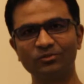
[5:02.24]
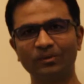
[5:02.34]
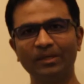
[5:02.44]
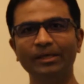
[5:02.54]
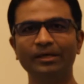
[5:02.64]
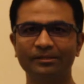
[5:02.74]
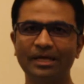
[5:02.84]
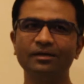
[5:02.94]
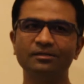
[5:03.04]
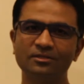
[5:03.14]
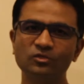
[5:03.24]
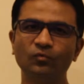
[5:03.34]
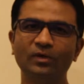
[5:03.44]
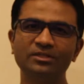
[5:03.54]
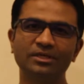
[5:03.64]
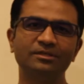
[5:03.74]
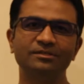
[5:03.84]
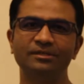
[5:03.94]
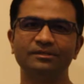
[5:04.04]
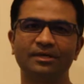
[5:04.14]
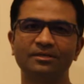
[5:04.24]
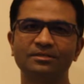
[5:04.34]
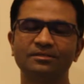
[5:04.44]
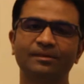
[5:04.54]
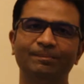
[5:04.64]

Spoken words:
So that is also one challenging task.